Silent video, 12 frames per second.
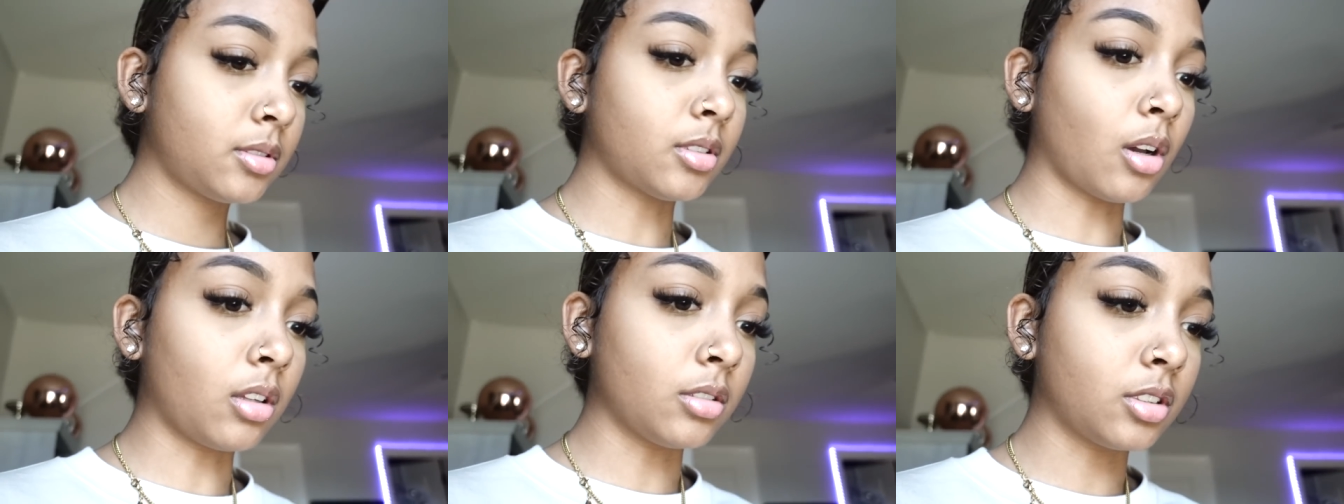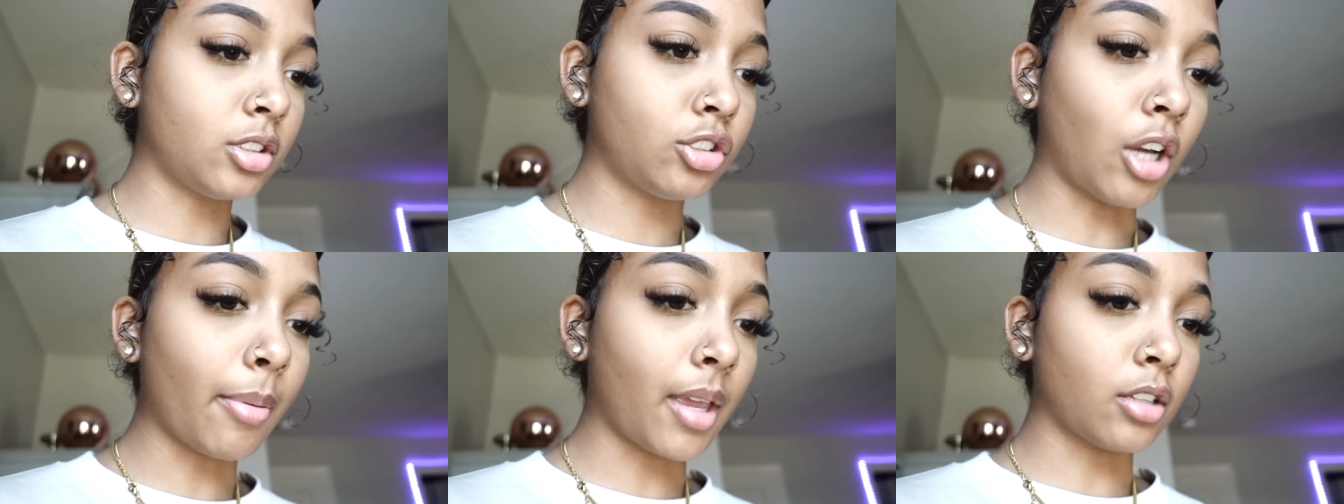So close to just
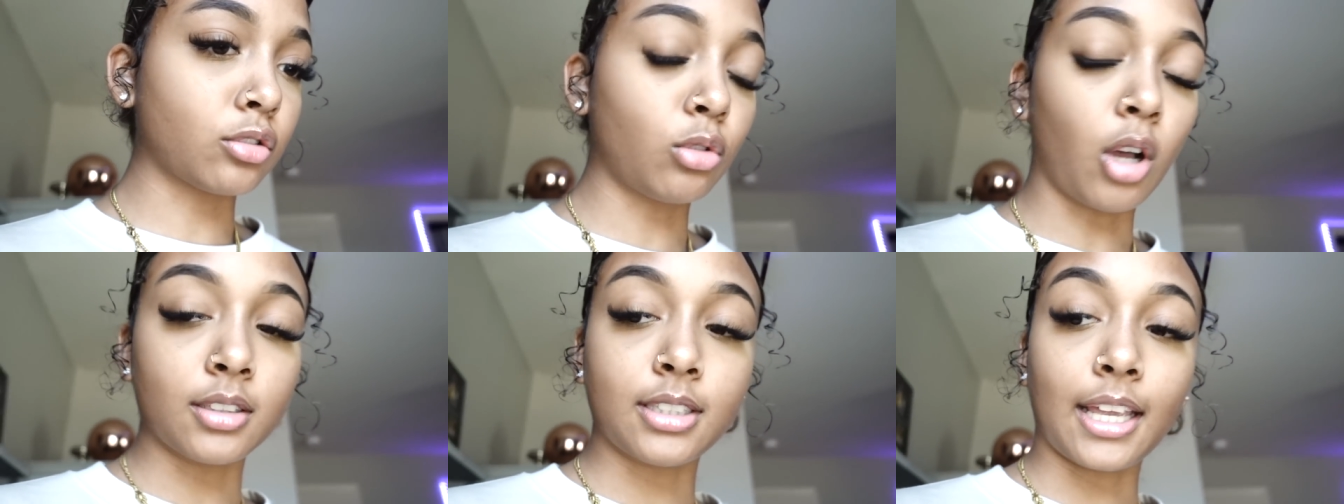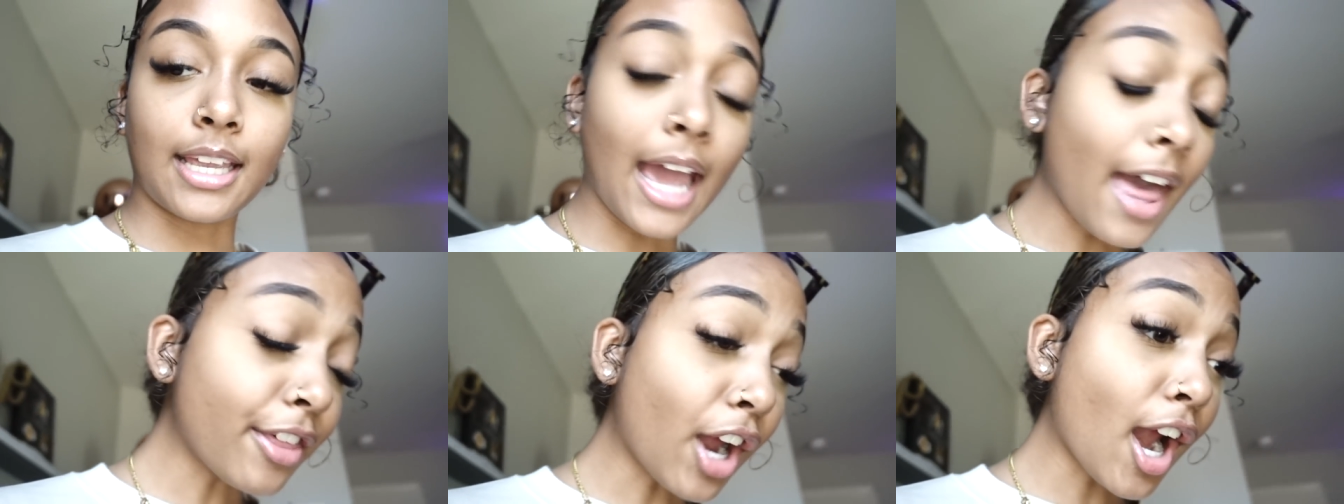dropping out of school
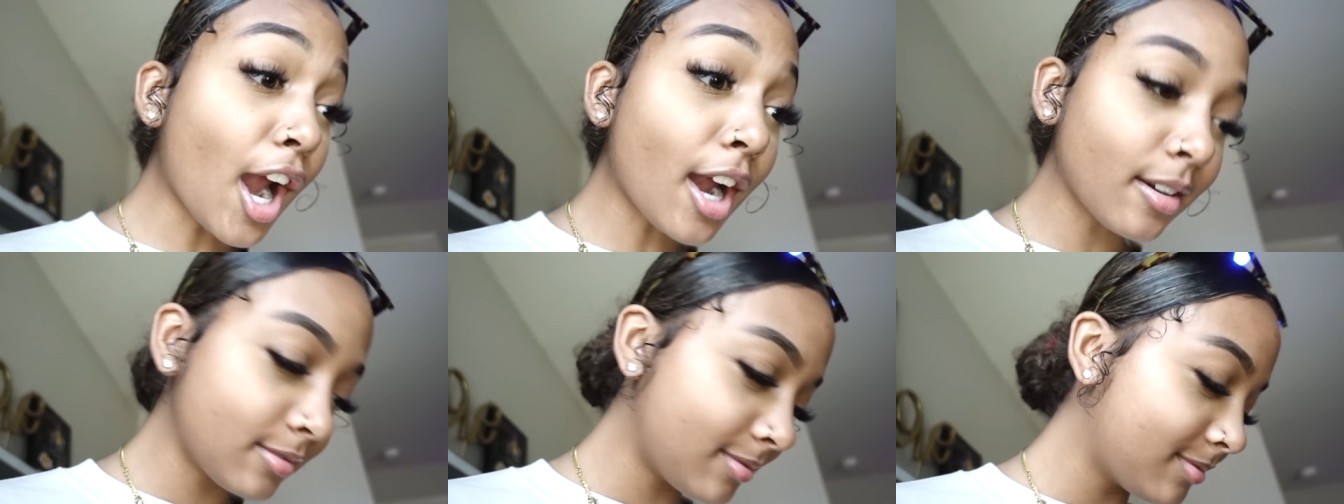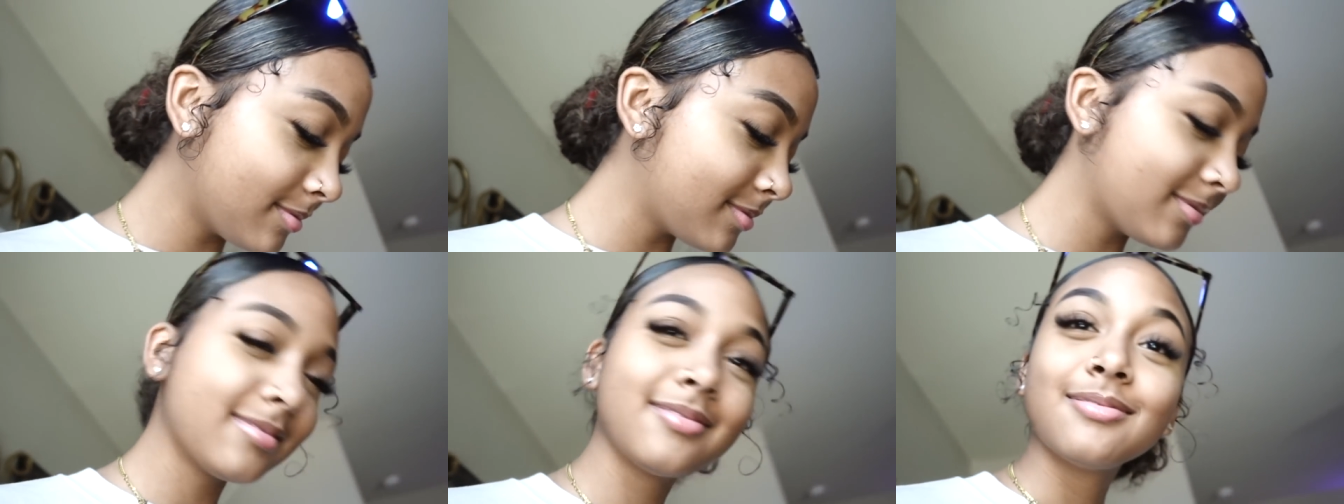altogether.
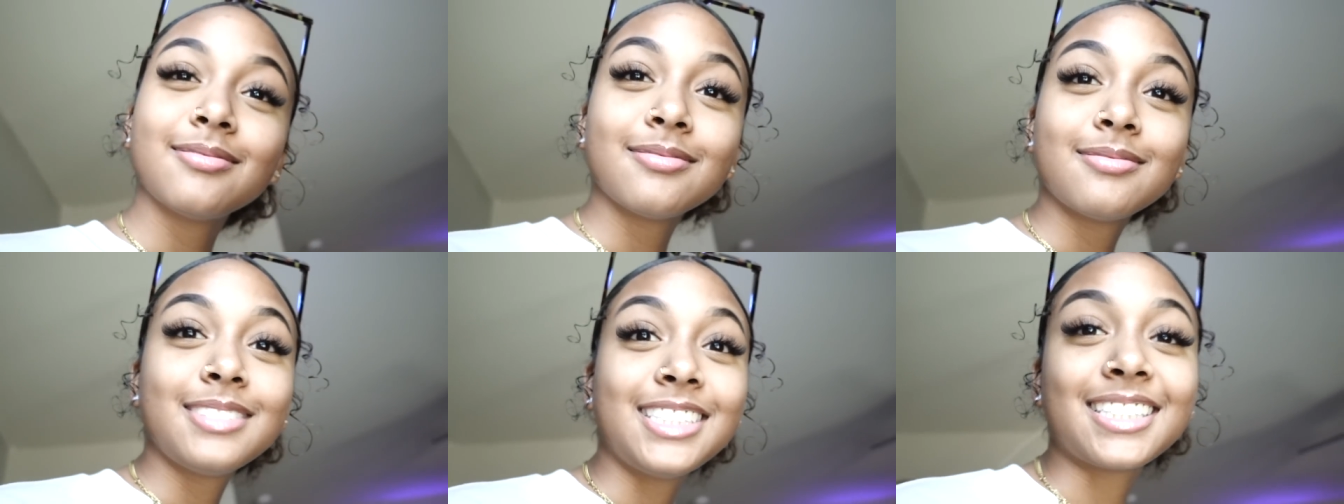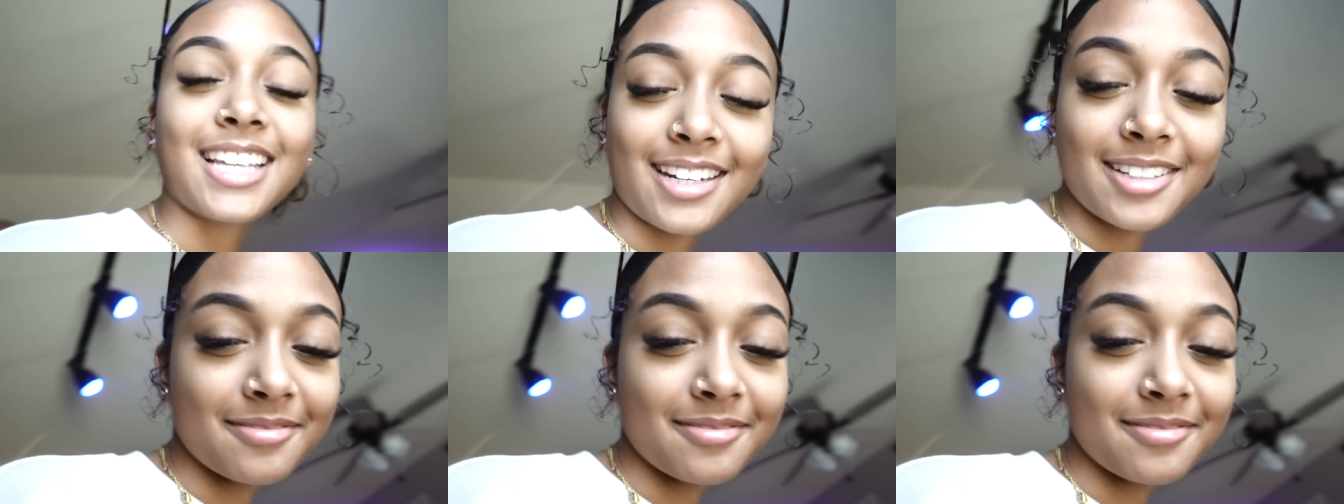Just kidding.